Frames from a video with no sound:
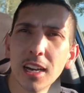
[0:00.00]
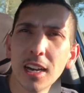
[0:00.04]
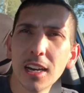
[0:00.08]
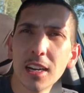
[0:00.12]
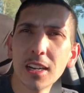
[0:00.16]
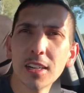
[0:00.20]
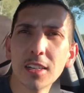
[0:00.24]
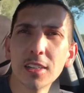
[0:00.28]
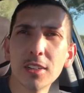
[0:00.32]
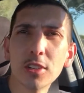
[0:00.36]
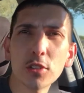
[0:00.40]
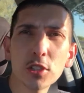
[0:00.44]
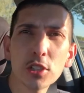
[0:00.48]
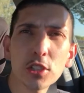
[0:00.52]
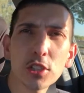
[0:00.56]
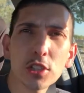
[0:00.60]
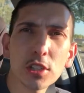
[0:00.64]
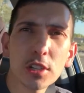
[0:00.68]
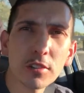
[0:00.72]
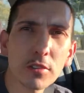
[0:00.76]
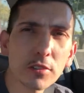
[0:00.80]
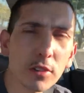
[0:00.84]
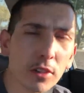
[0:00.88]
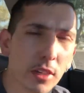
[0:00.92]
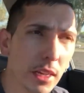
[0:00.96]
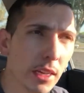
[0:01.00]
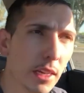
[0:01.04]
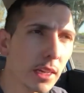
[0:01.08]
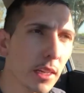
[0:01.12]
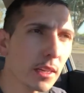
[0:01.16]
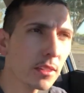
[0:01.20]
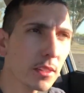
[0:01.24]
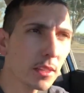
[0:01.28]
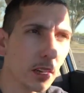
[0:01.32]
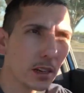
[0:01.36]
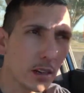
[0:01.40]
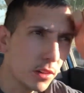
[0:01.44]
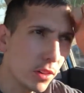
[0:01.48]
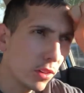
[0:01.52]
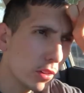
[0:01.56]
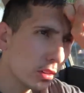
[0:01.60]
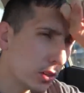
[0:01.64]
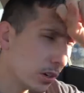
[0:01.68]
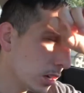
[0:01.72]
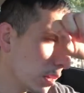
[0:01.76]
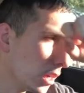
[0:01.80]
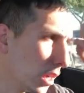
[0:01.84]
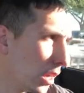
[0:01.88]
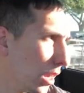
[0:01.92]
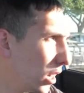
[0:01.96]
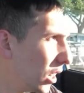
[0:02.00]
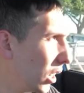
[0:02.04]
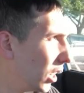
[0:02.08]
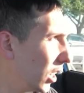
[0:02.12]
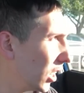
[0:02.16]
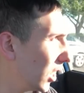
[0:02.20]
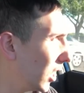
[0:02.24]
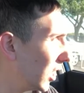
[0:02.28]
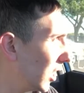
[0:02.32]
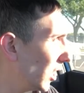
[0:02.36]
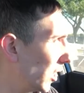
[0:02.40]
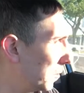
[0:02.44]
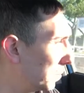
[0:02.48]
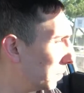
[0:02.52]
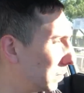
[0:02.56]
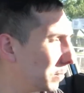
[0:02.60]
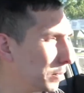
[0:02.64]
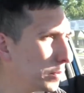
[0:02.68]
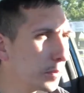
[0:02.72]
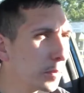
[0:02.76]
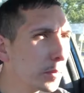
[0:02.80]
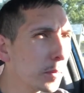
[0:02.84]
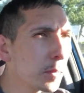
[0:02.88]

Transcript: I don't know, just different, I guess. I don't know.